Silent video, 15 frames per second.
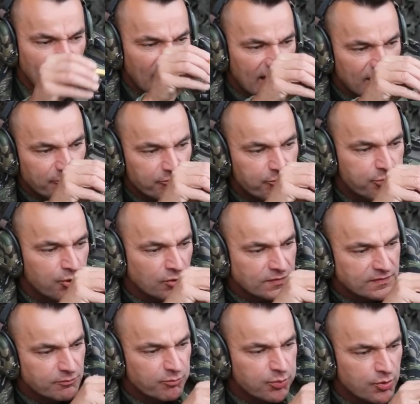I put
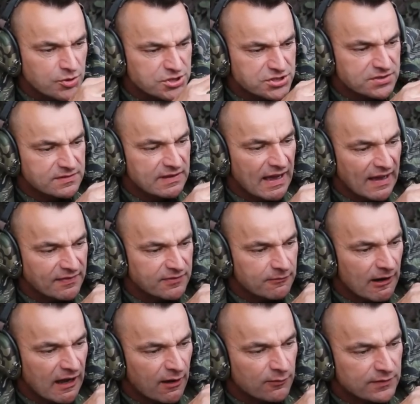push that
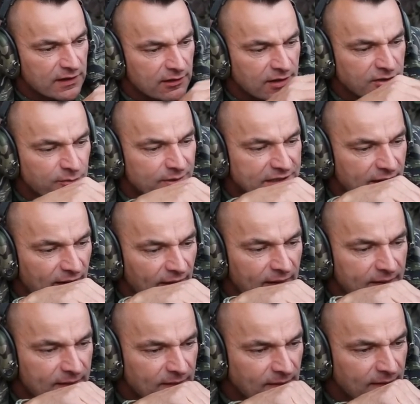round a little bit
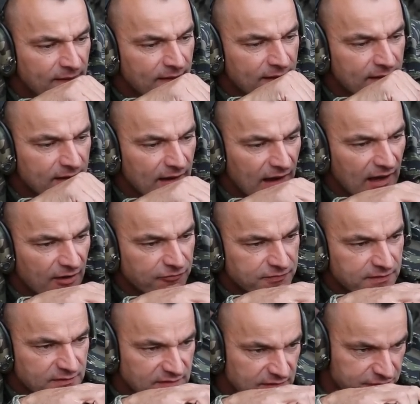higher
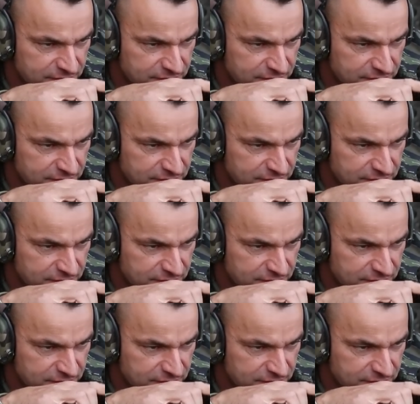after the